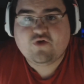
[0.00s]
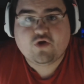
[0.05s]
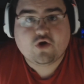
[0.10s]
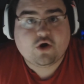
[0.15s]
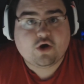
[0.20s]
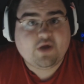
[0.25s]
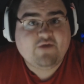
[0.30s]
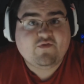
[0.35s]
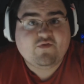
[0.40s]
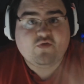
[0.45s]
or
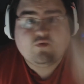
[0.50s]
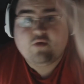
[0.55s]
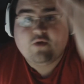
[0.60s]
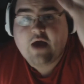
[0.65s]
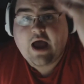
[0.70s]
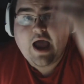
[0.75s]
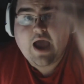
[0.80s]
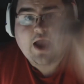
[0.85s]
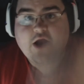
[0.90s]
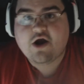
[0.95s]
even
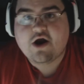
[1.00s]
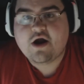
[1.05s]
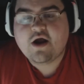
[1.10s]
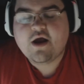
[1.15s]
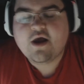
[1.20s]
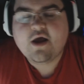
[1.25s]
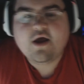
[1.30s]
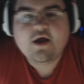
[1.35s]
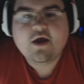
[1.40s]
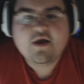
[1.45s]
higher
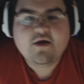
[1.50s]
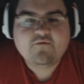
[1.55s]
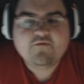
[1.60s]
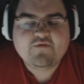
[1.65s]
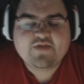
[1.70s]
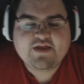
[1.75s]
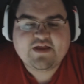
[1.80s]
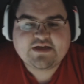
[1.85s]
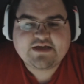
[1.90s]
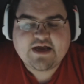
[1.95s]
for
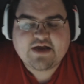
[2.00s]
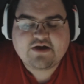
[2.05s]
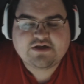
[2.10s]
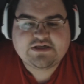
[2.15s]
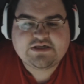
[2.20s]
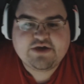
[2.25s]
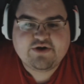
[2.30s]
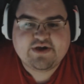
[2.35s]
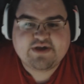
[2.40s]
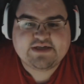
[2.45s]
the entire
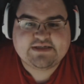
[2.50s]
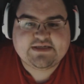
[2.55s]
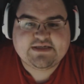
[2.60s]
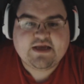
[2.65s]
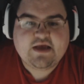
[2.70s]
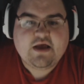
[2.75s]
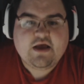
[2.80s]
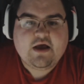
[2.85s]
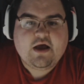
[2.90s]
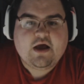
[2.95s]
series.
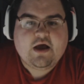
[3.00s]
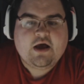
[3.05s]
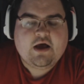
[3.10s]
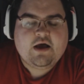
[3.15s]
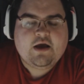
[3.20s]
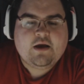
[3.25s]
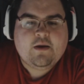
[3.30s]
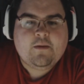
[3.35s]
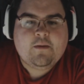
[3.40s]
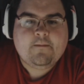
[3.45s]

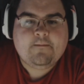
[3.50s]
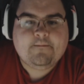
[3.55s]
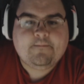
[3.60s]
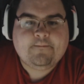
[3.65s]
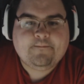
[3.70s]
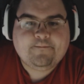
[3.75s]
Um,